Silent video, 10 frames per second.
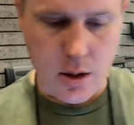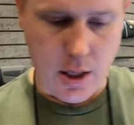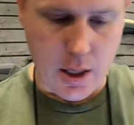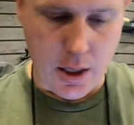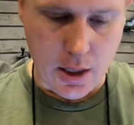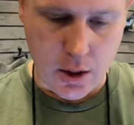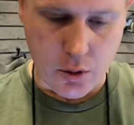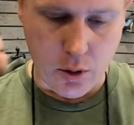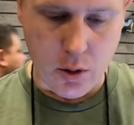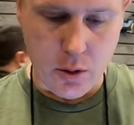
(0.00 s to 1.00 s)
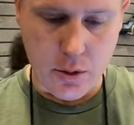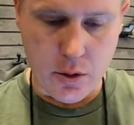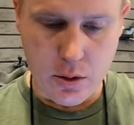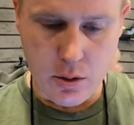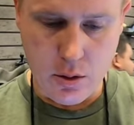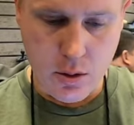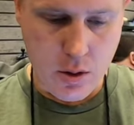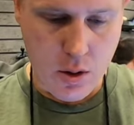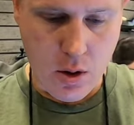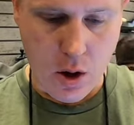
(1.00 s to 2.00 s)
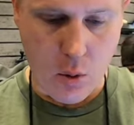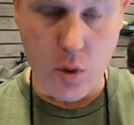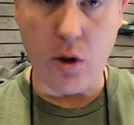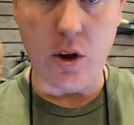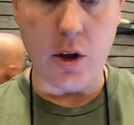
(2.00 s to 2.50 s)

The controls are real